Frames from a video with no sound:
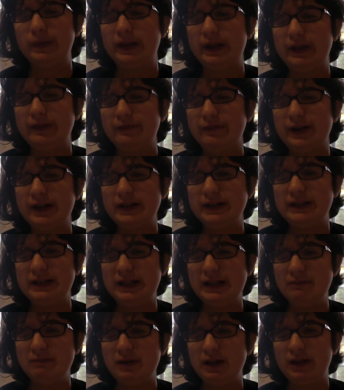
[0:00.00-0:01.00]
They fight
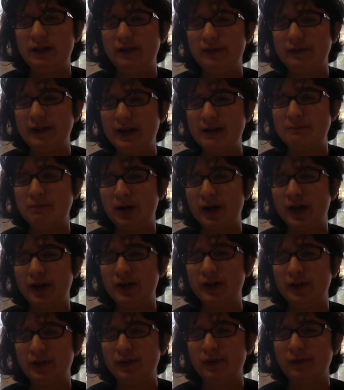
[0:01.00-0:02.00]
demons,
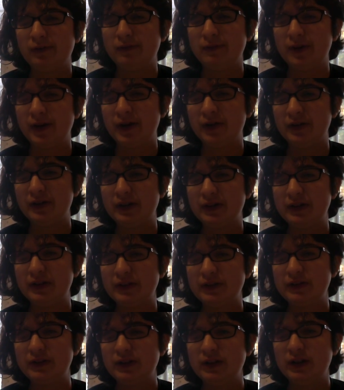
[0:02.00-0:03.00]
vampires,
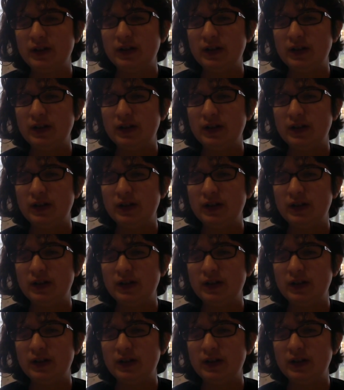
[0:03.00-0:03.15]
fairies,